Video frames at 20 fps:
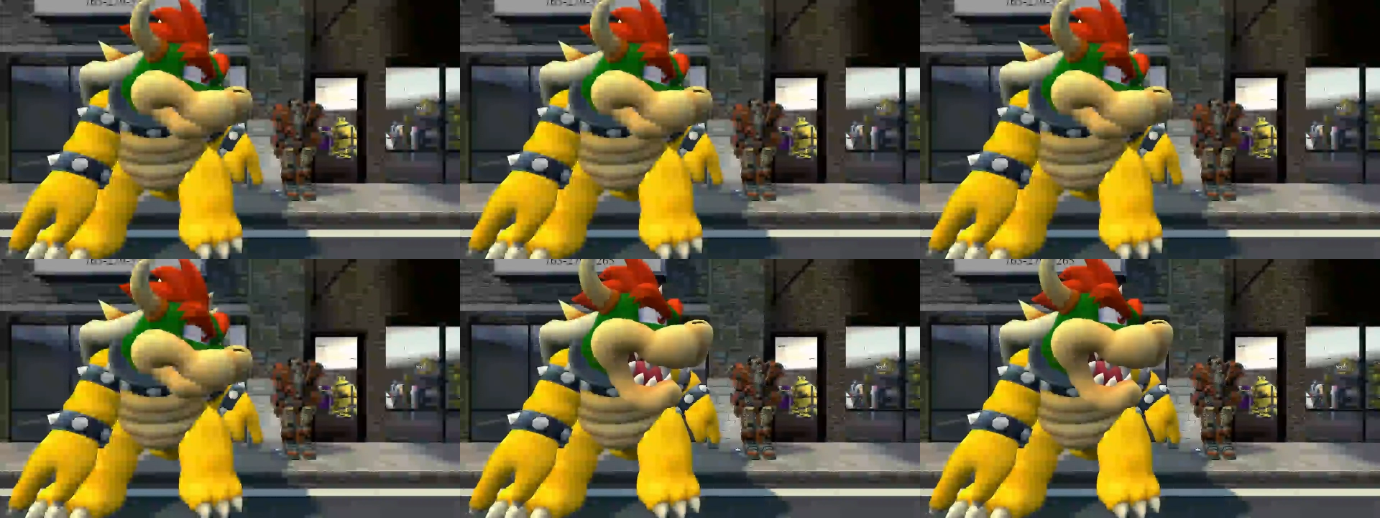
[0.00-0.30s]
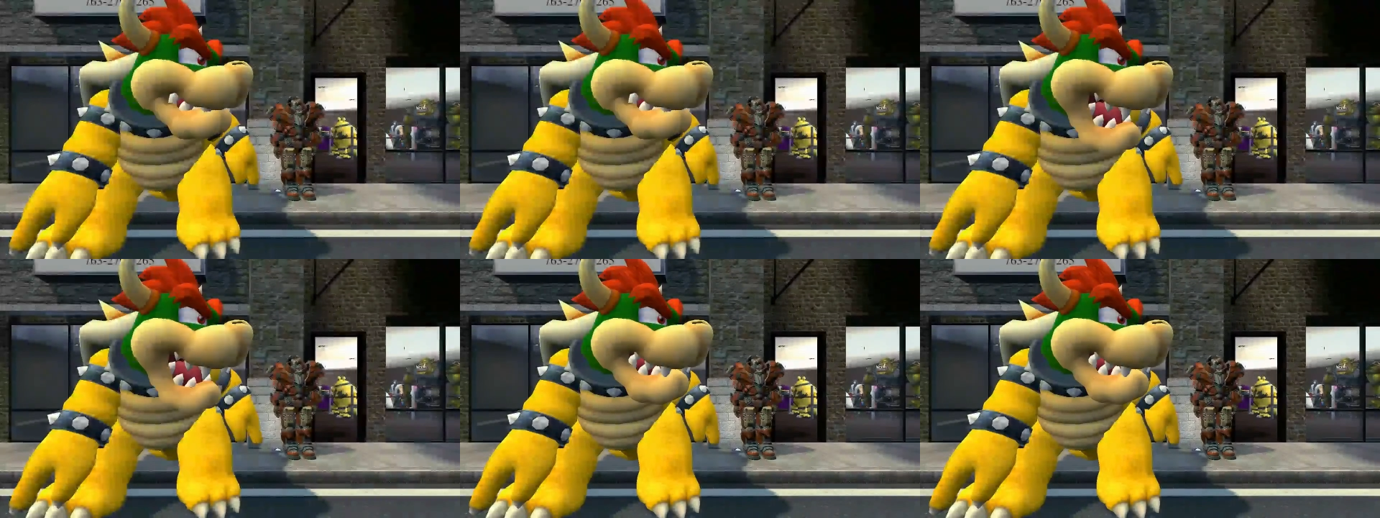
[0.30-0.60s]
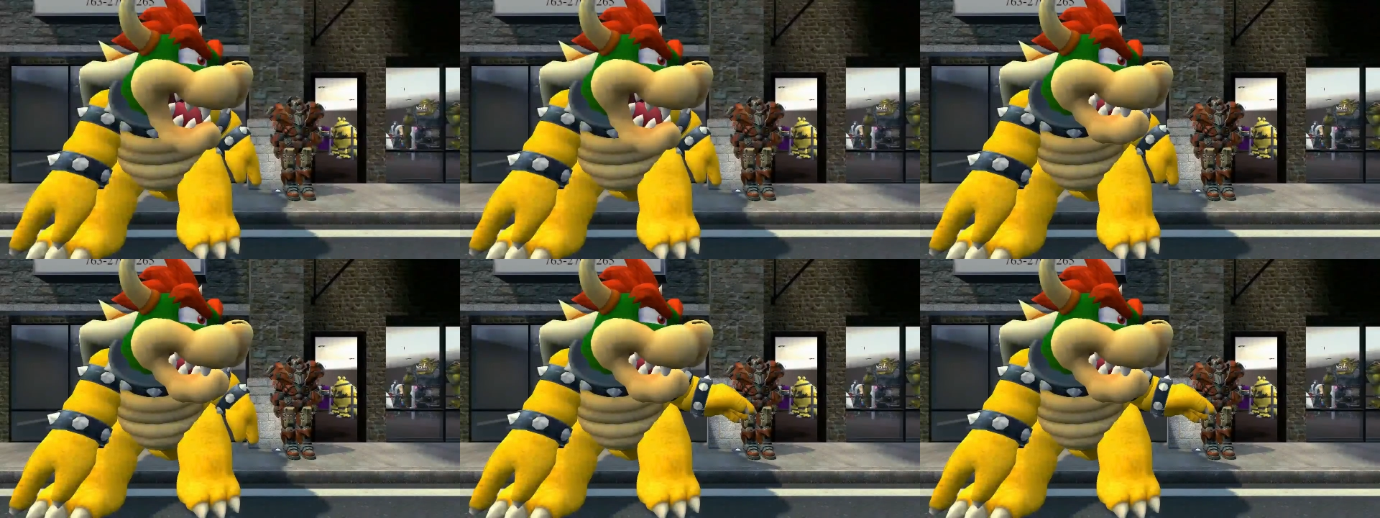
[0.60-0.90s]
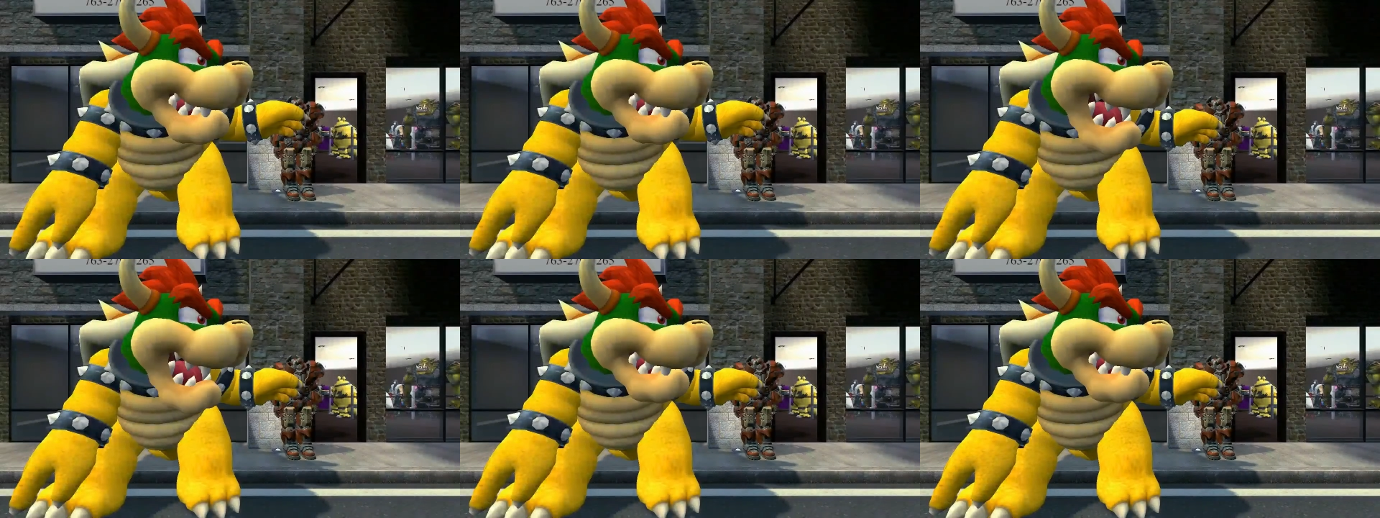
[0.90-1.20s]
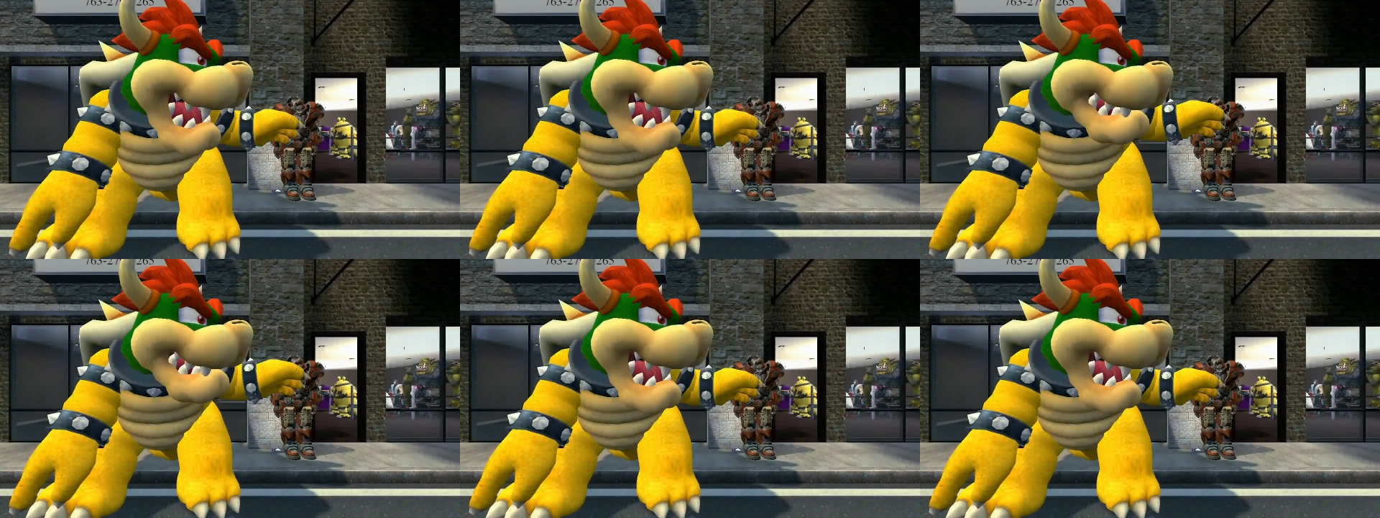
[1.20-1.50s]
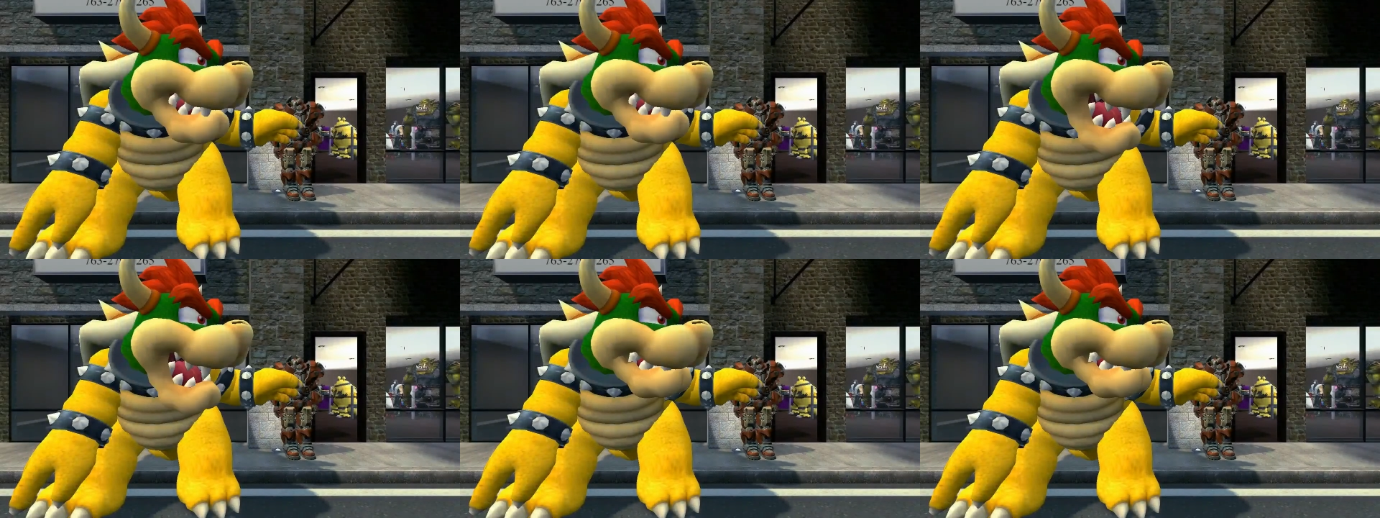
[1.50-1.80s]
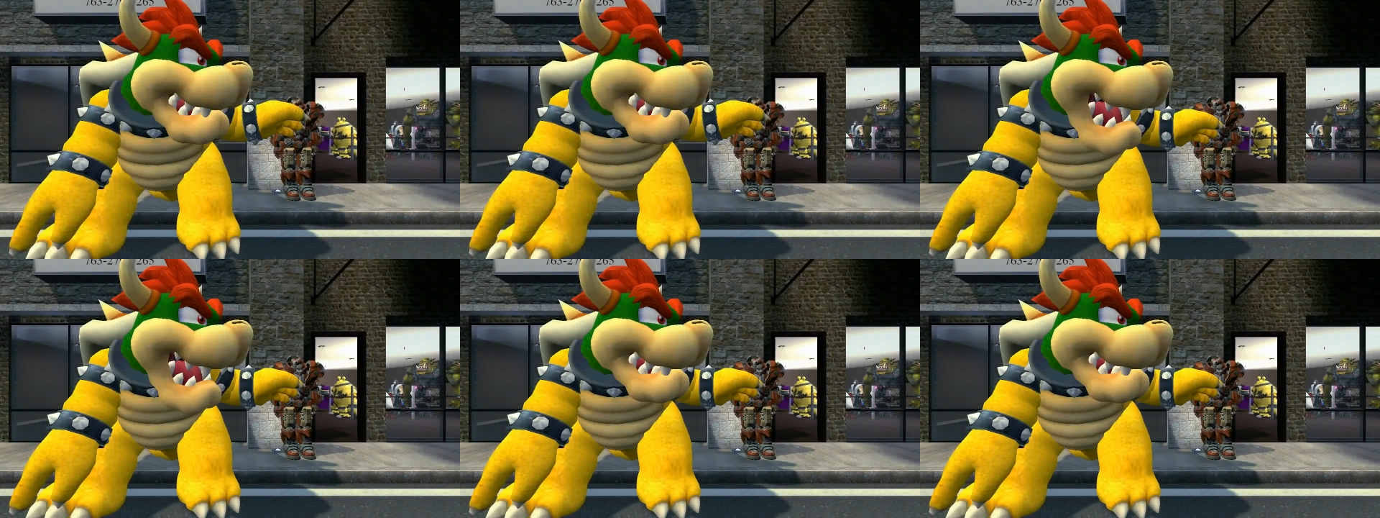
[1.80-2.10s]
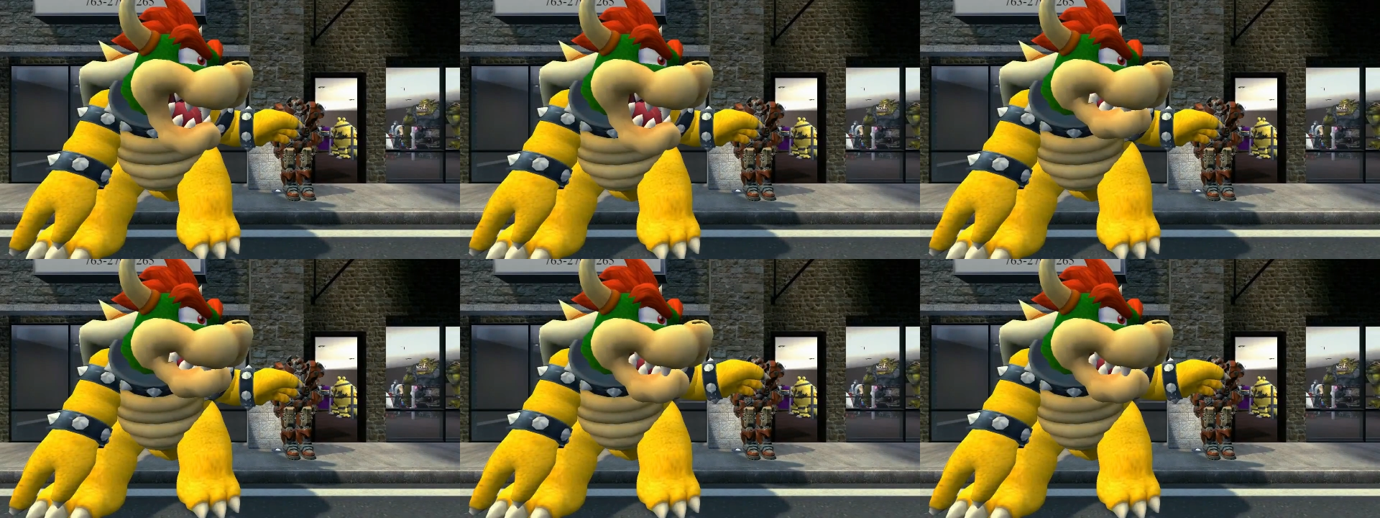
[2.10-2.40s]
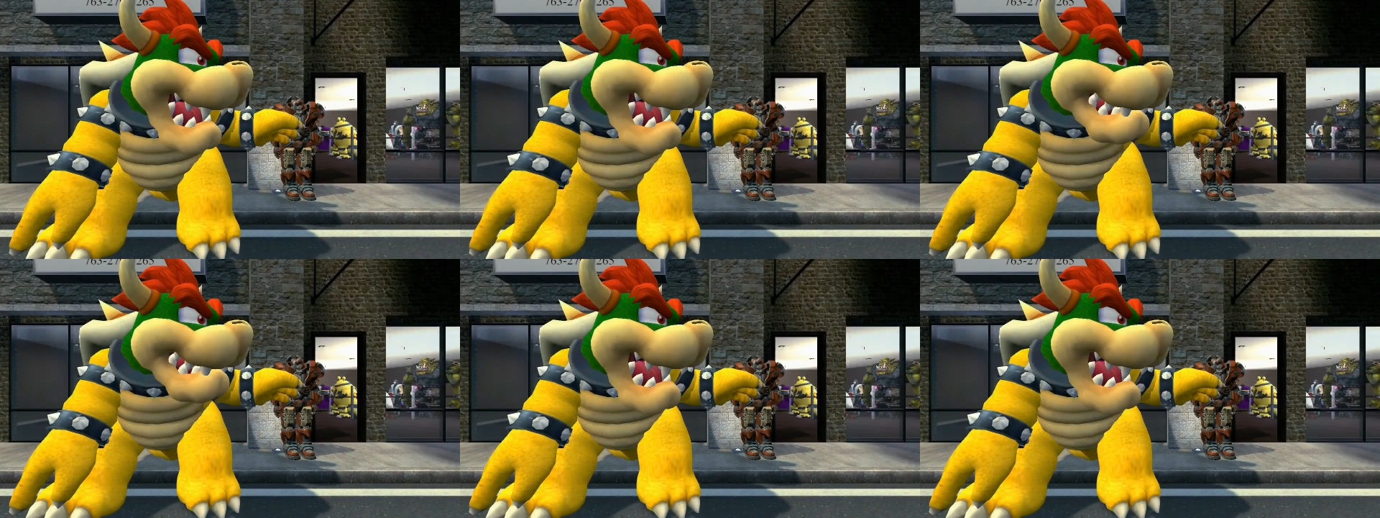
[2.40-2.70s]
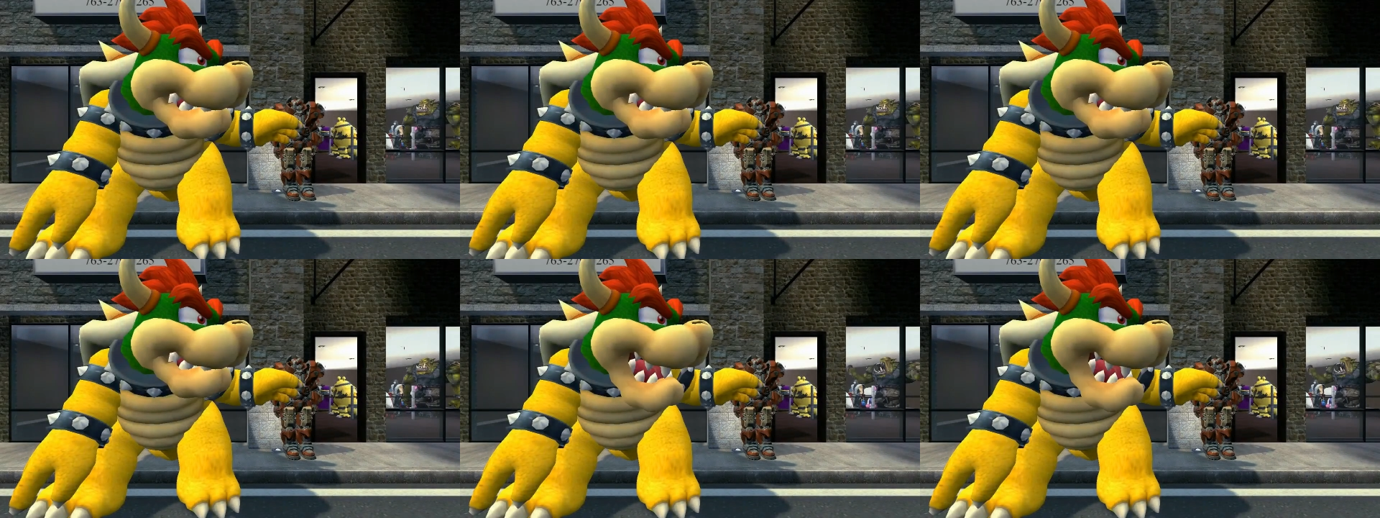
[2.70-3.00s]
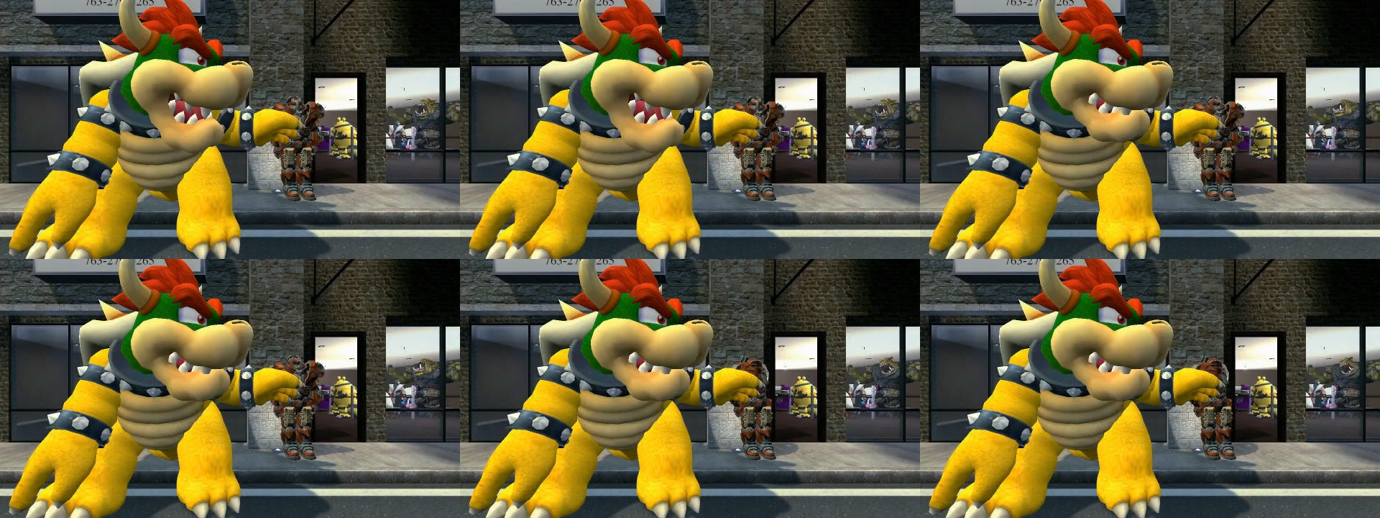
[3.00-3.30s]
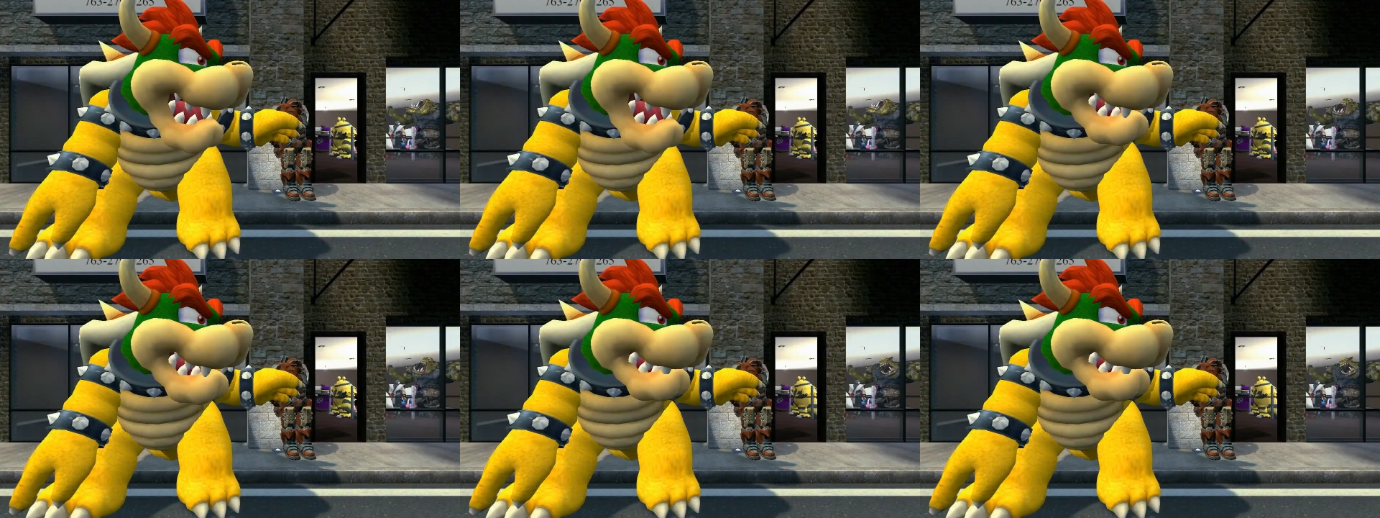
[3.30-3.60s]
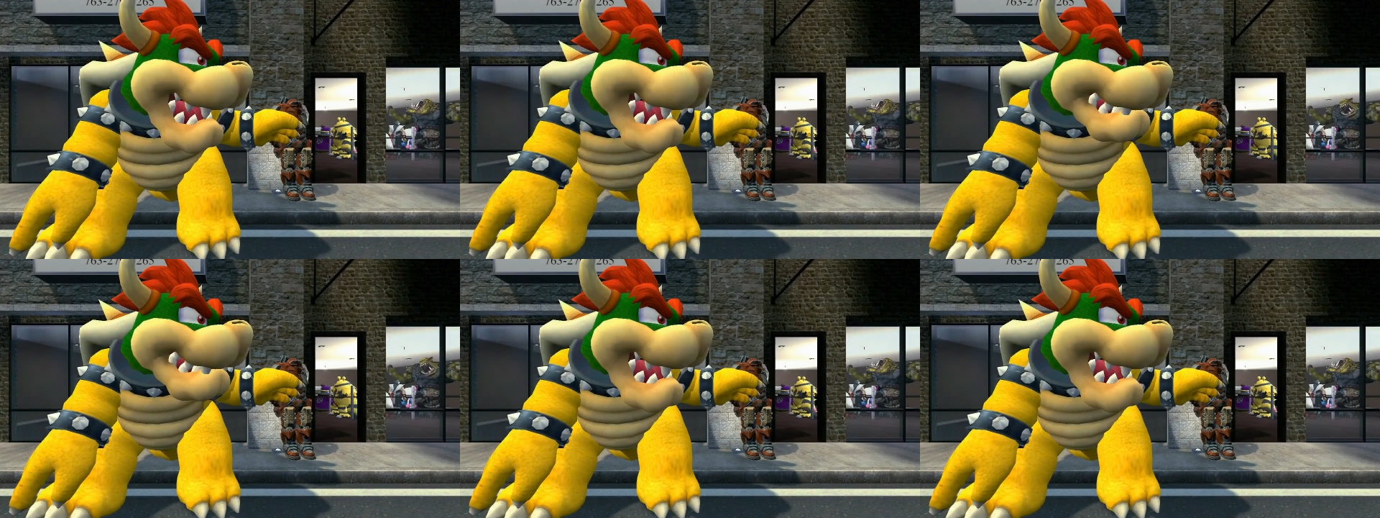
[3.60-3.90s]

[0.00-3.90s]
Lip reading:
[unreadable: no face in view]